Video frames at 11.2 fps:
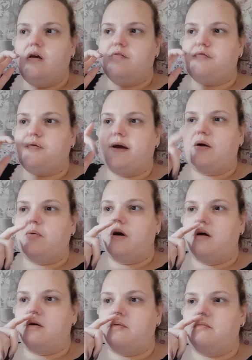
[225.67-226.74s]
throughout,
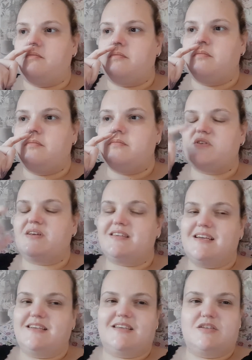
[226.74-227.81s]
so it's
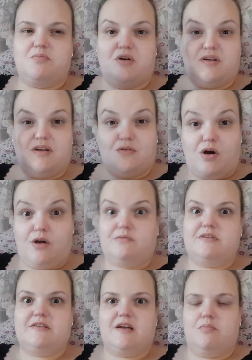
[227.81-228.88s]
easy to put your own
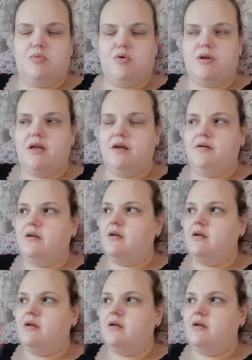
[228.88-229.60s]
stamp on it.